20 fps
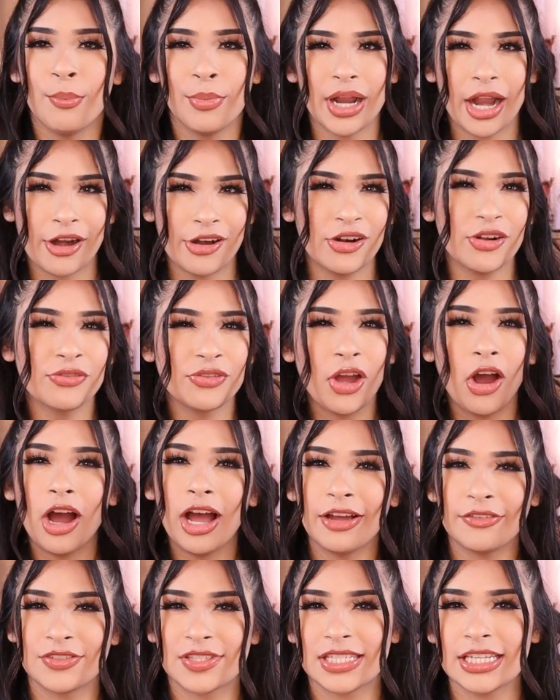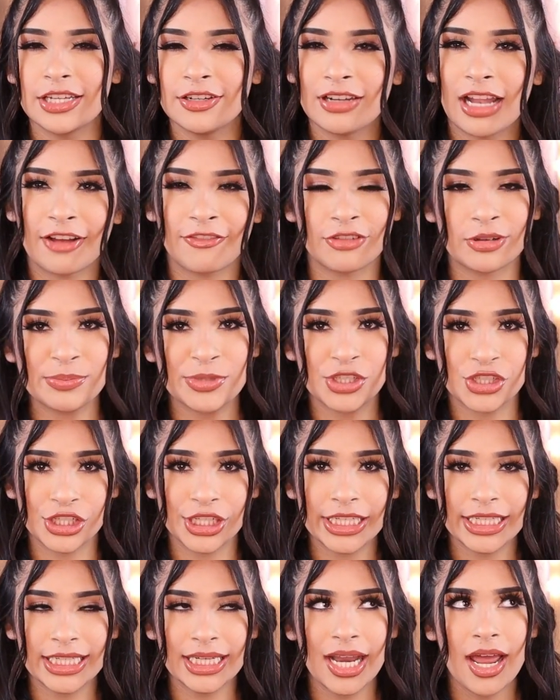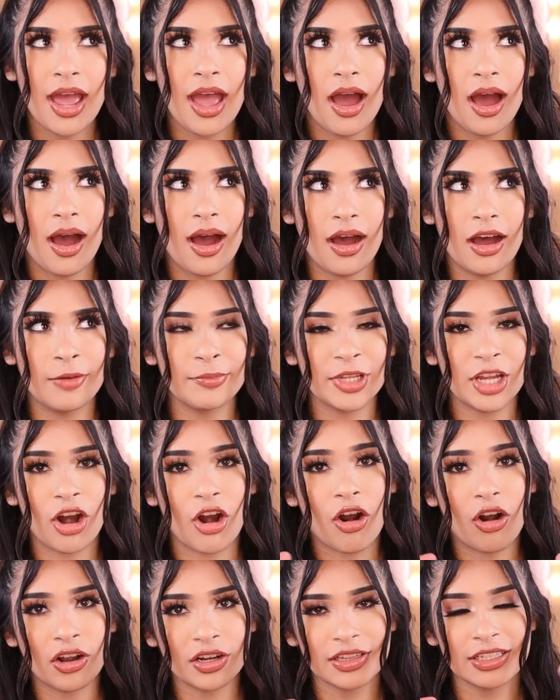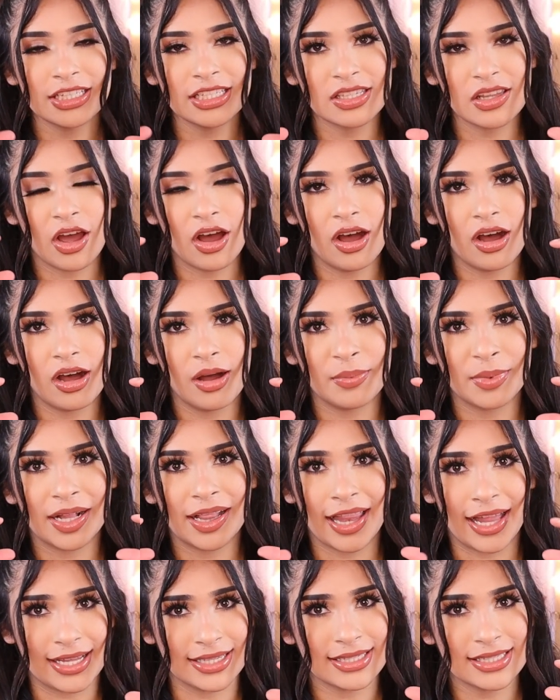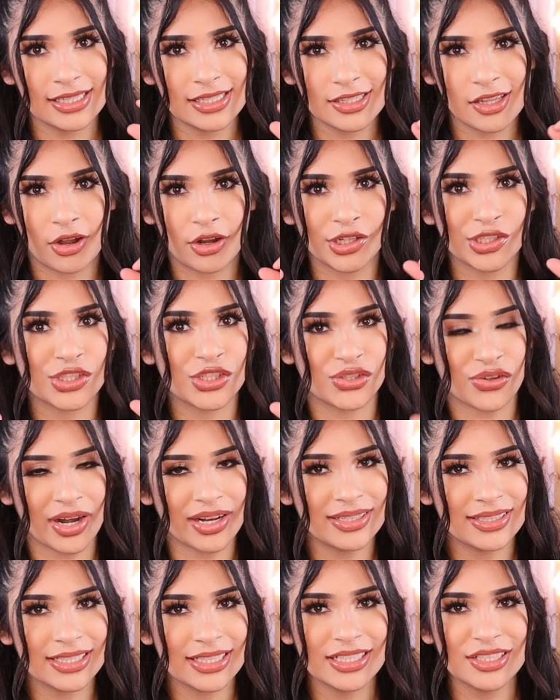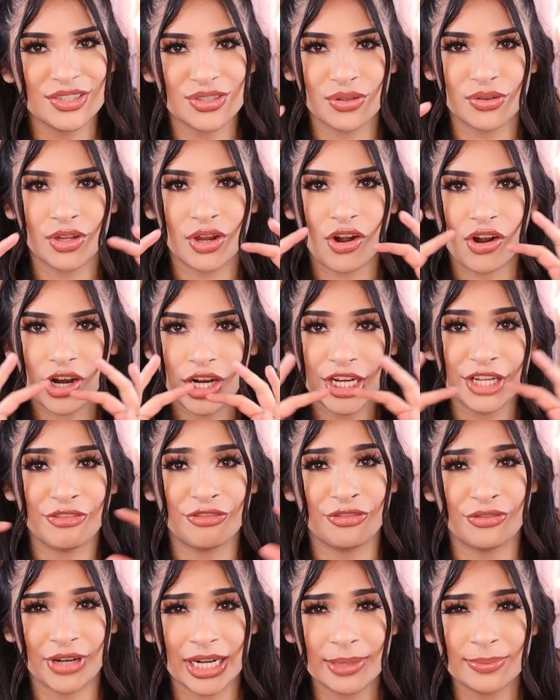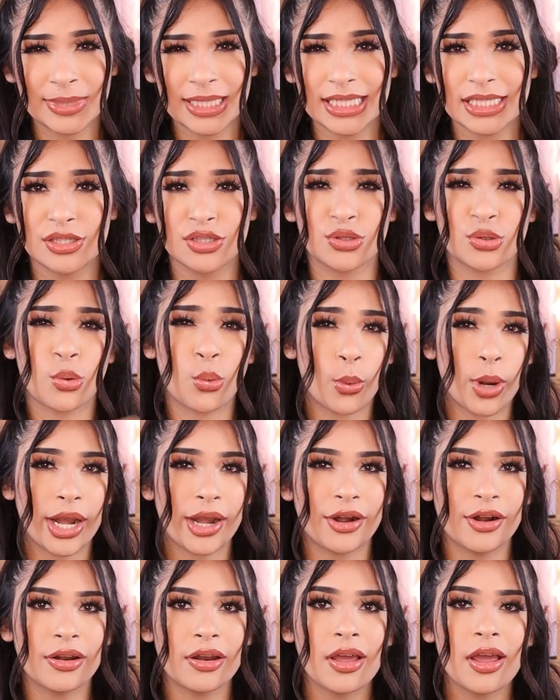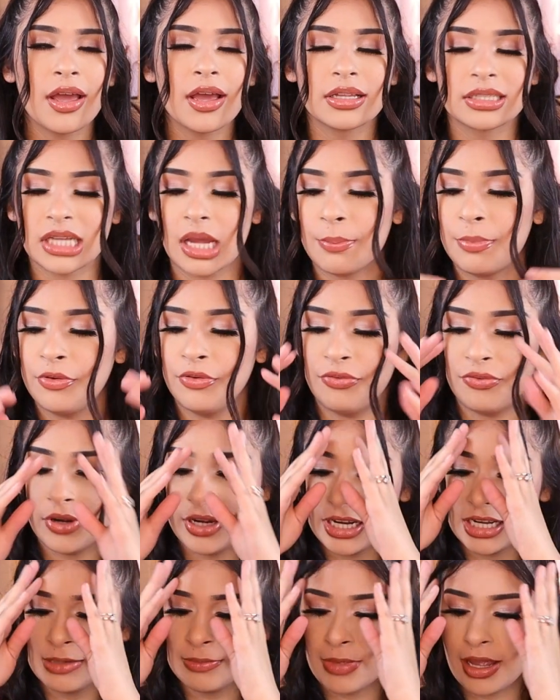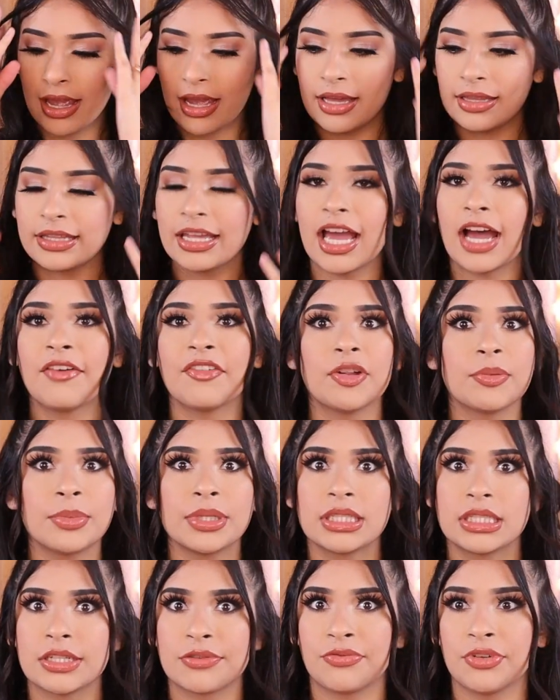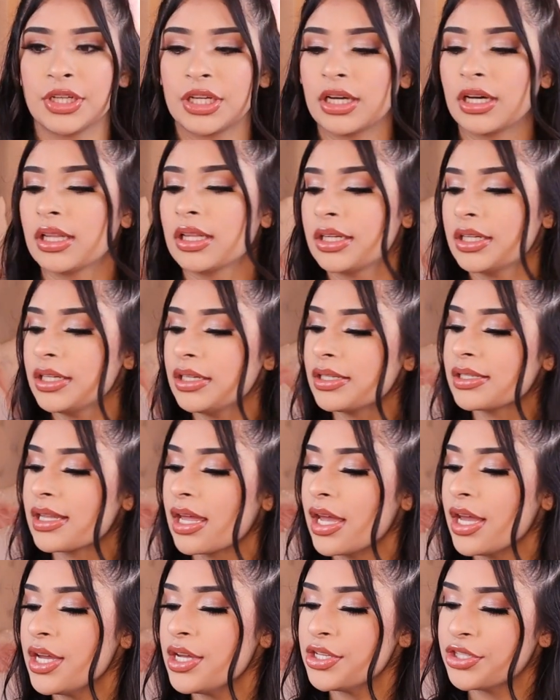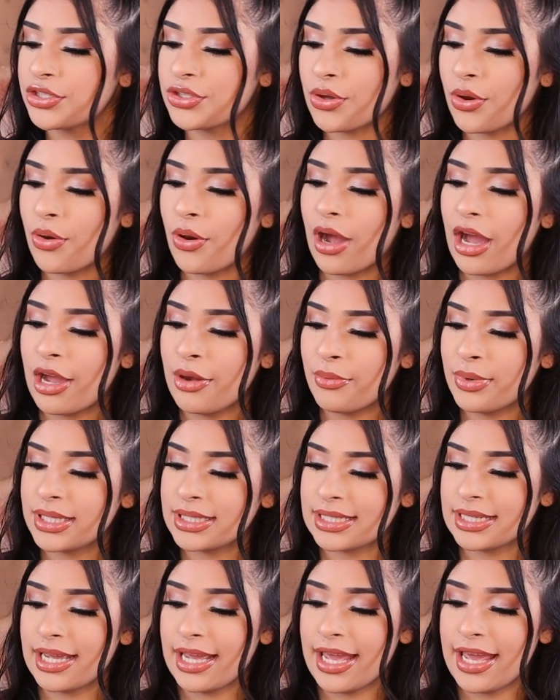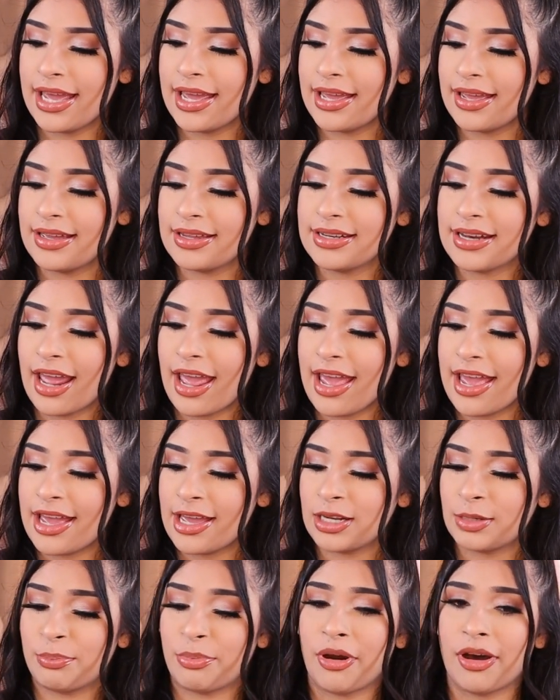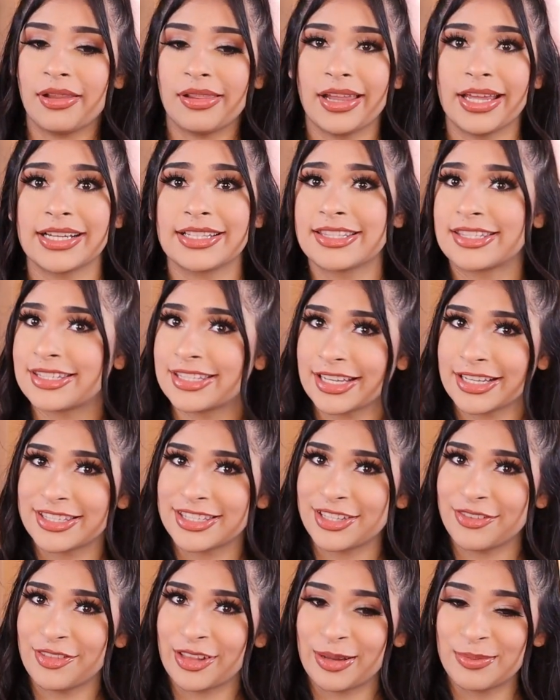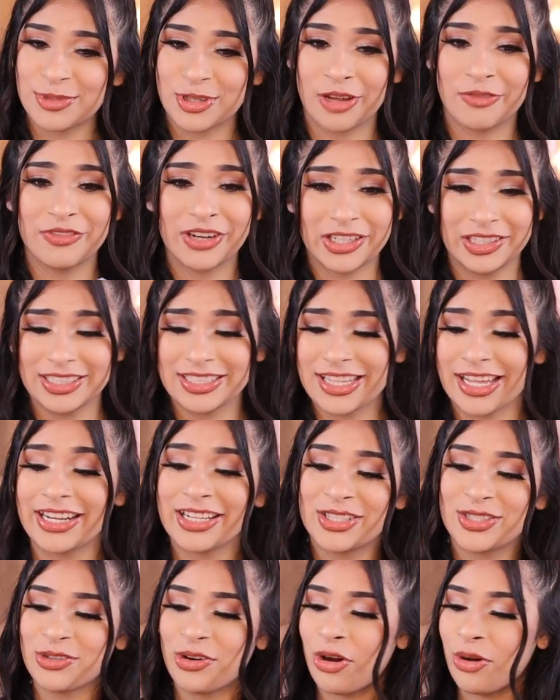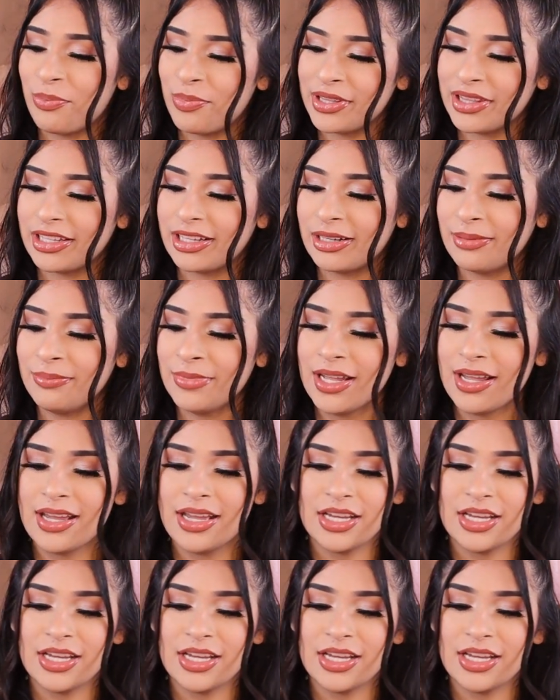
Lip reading: but I don't know if y'all have seen like from Shein, there are these glasses that are trending. So they are a frameless squared type of frame, and they have them in different colors. So I went ahead and bought like 6 of them, so I'm very excited to open them.